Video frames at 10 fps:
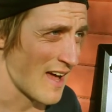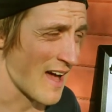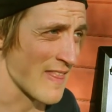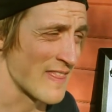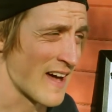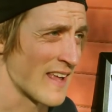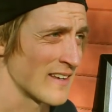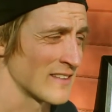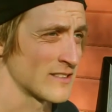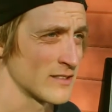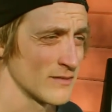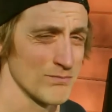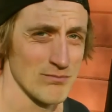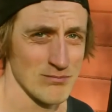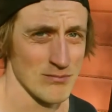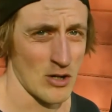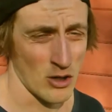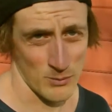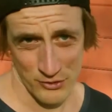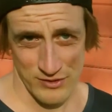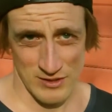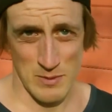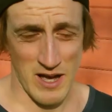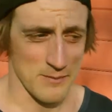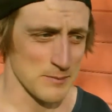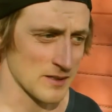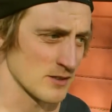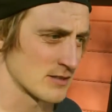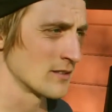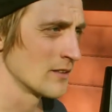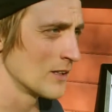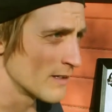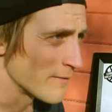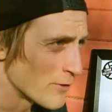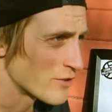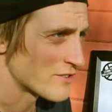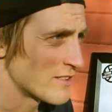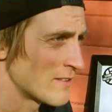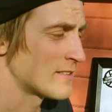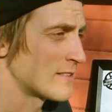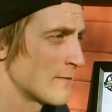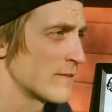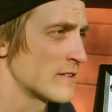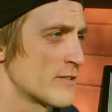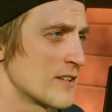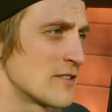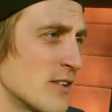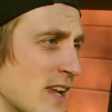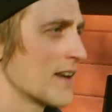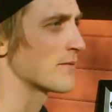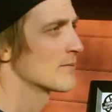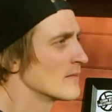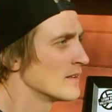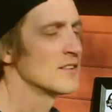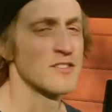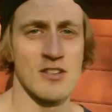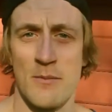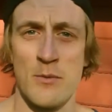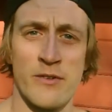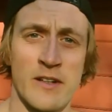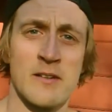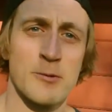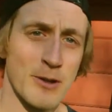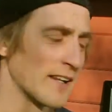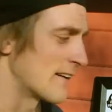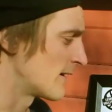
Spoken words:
and that is almost as bad, because if you're stiff and stressed, you can't start moving quickly